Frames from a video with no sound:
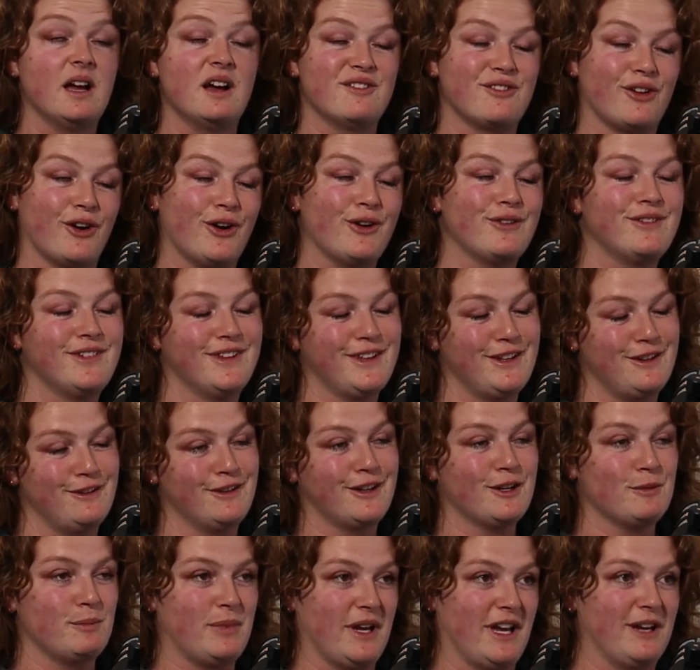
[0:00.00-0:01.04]
if only you
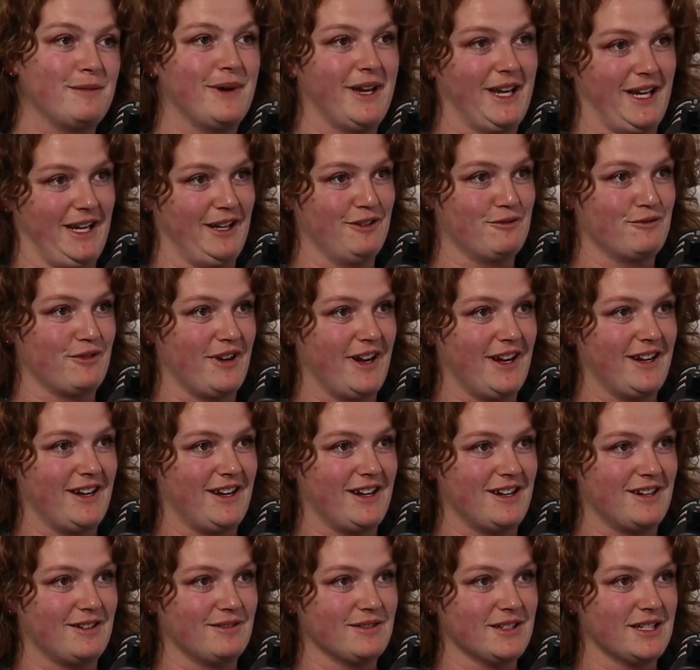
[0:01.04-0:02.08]
could be in my head right
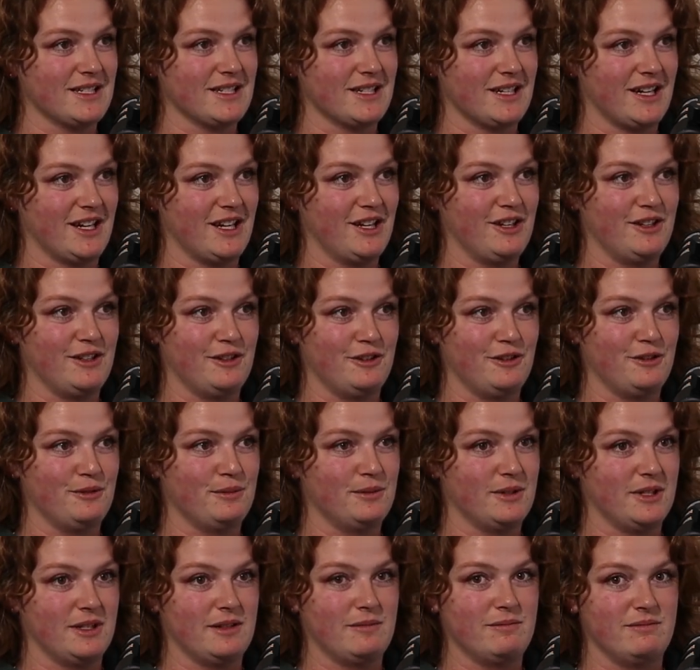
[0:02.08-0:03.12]
now. It's just like, you
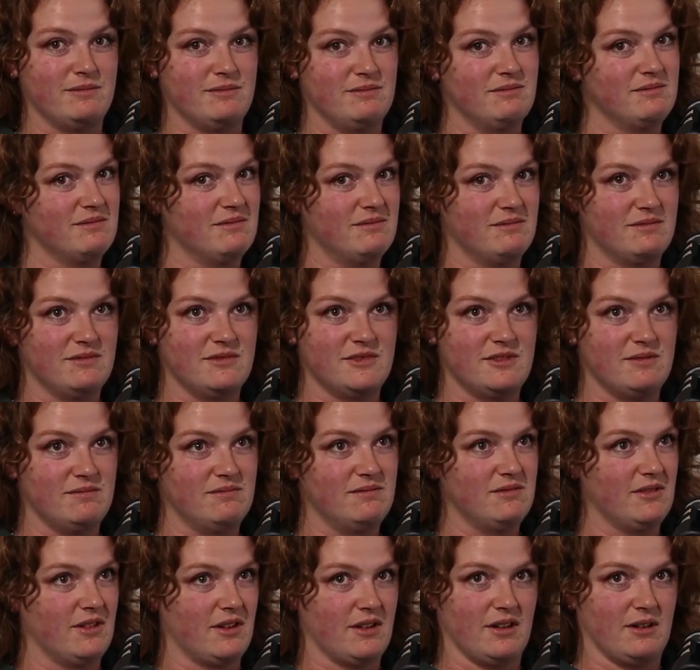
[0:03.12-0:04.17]
would,
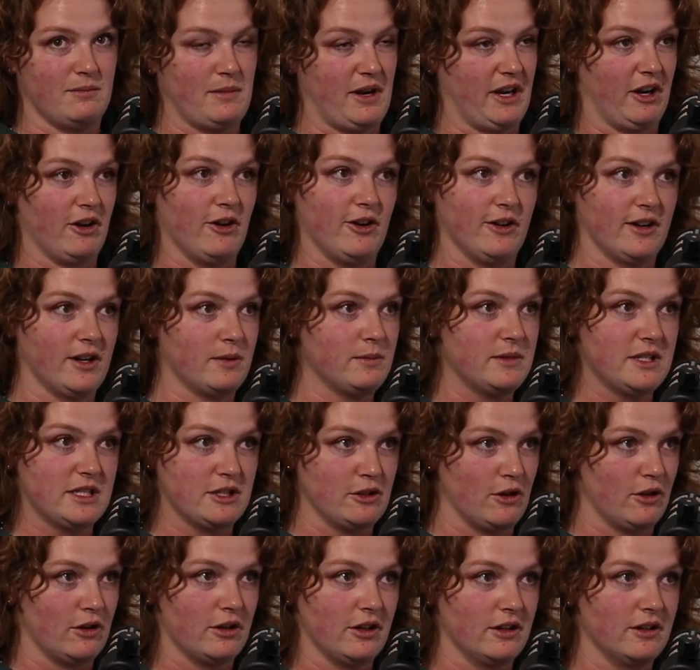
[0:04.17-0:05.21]
oh my God, it was
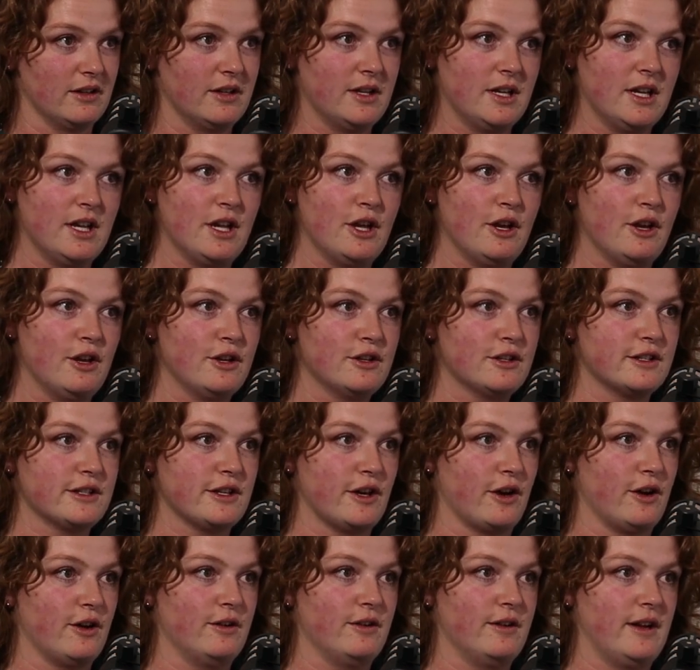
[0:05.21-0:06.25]
not good.
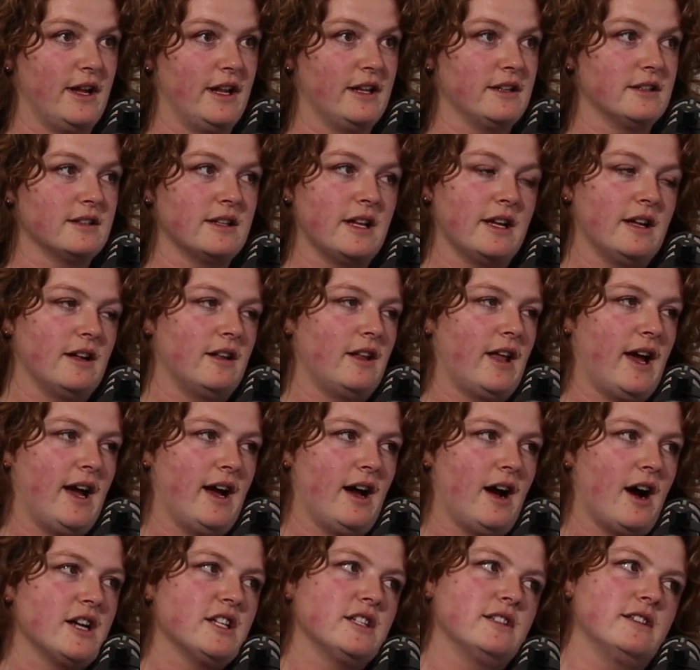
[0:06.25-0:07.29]
So, and like,
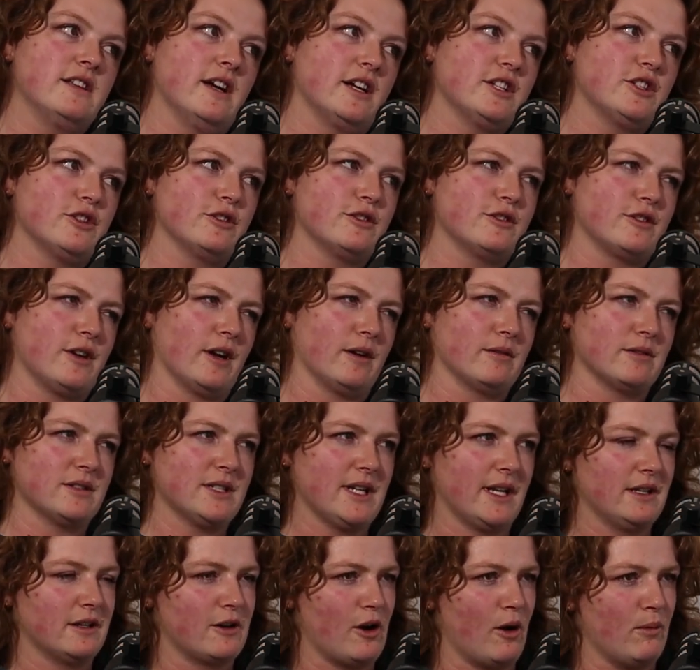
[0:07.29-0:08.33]
I do struggle to
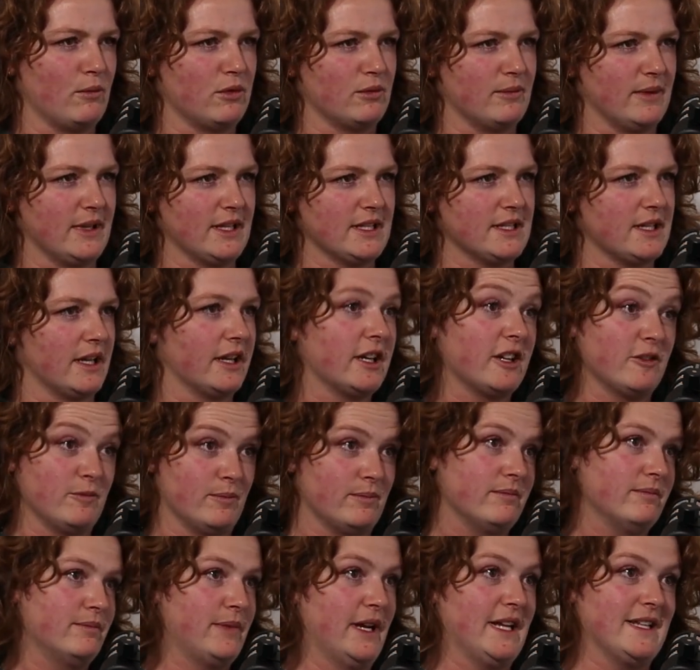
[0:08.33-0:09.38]
take the compliments, like you've
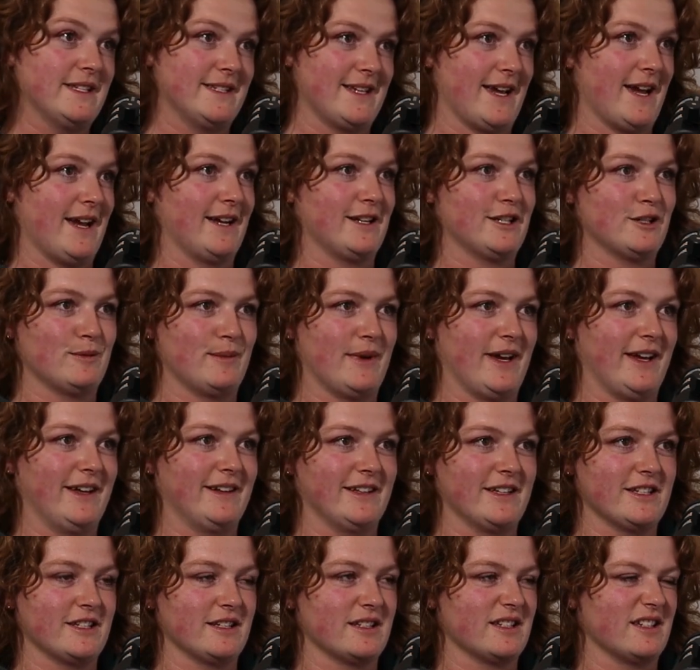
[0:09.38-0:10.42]
been saying to me, and
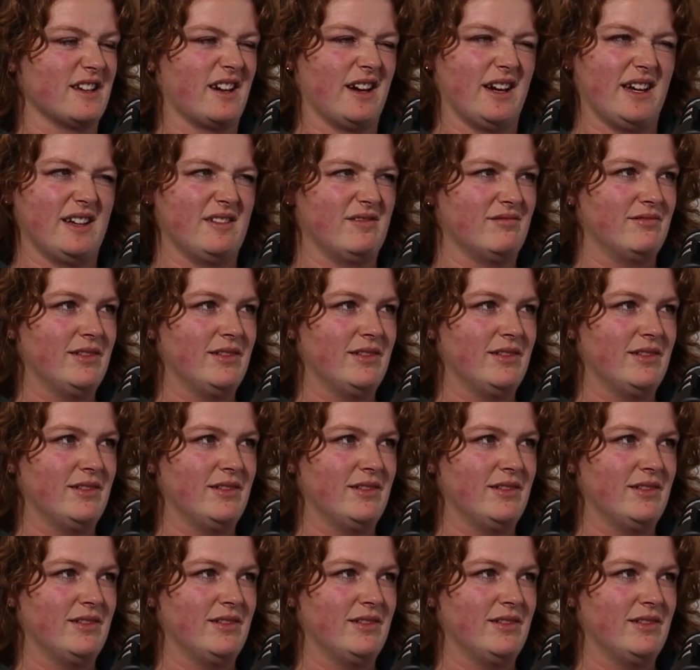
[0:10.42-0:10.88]
it's just like,